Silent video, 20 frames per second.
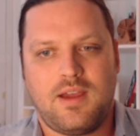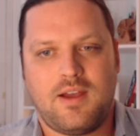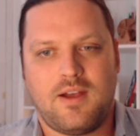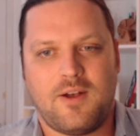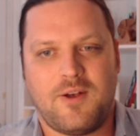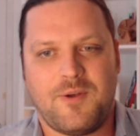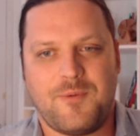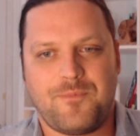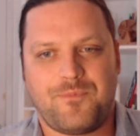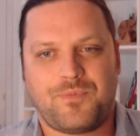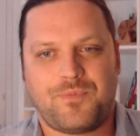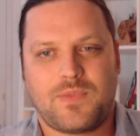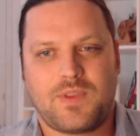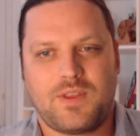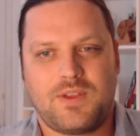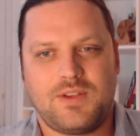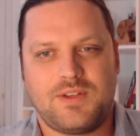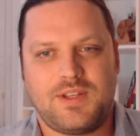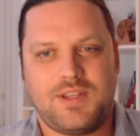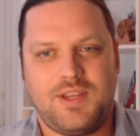
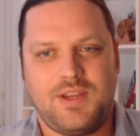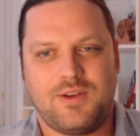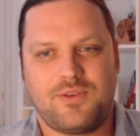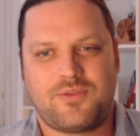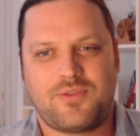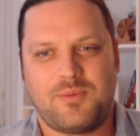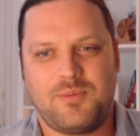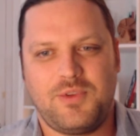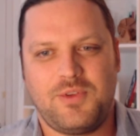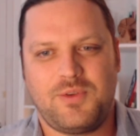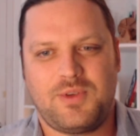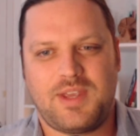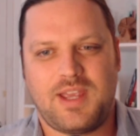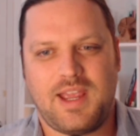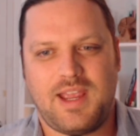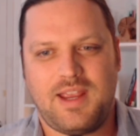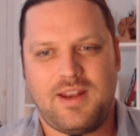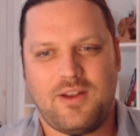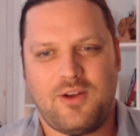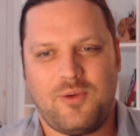Good to hear from you,
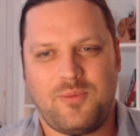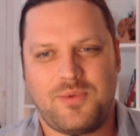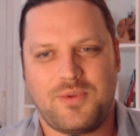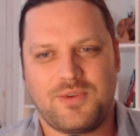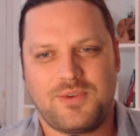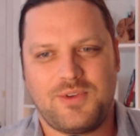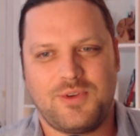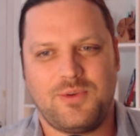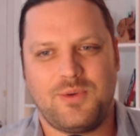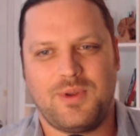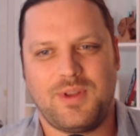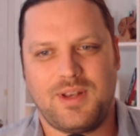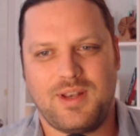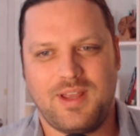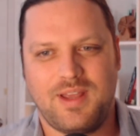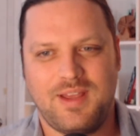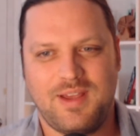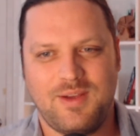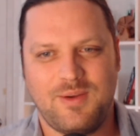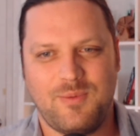Kate. Hope you're doing
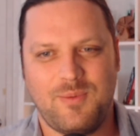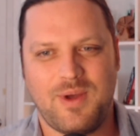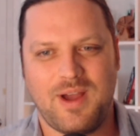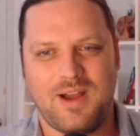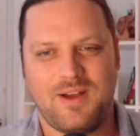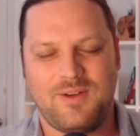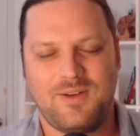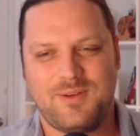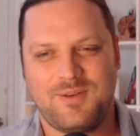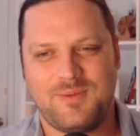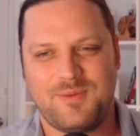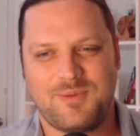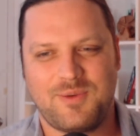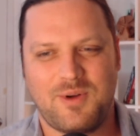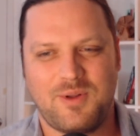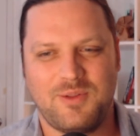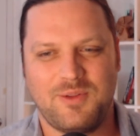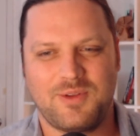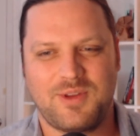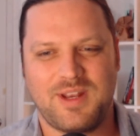well, and
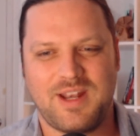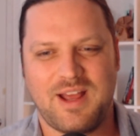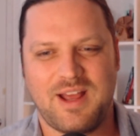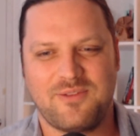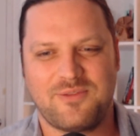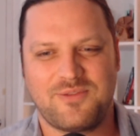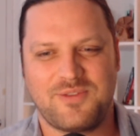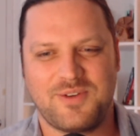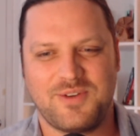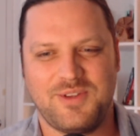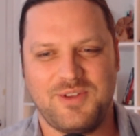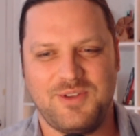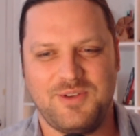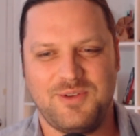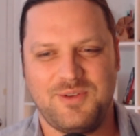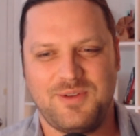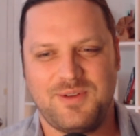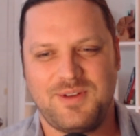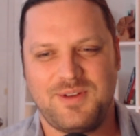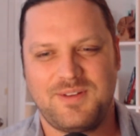we're all looking out for
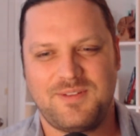you.